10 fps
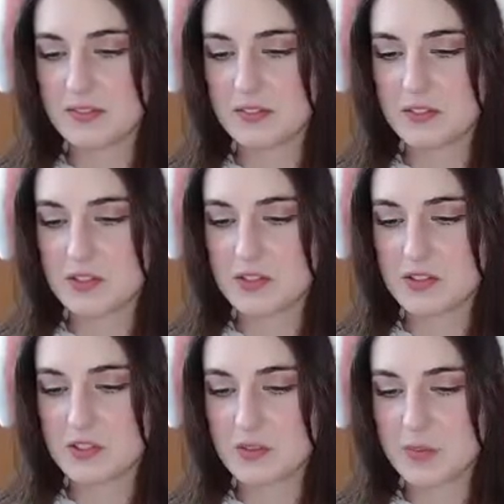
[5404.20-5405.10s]
There's
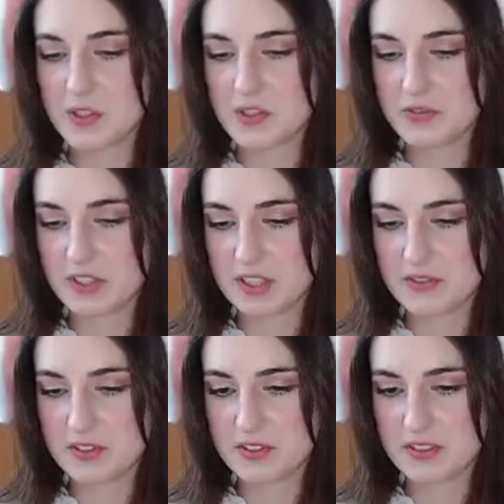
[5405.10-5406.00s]
just a bunch of
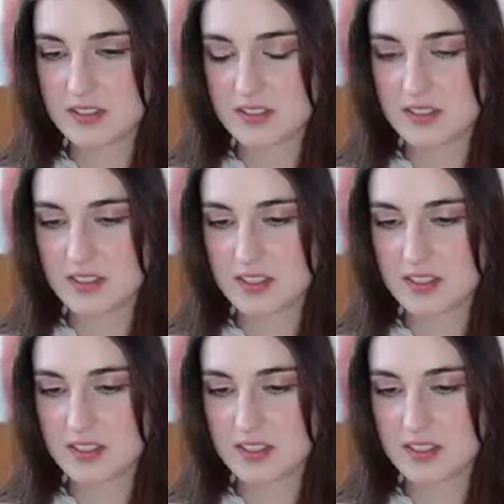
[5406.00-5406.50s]
11s.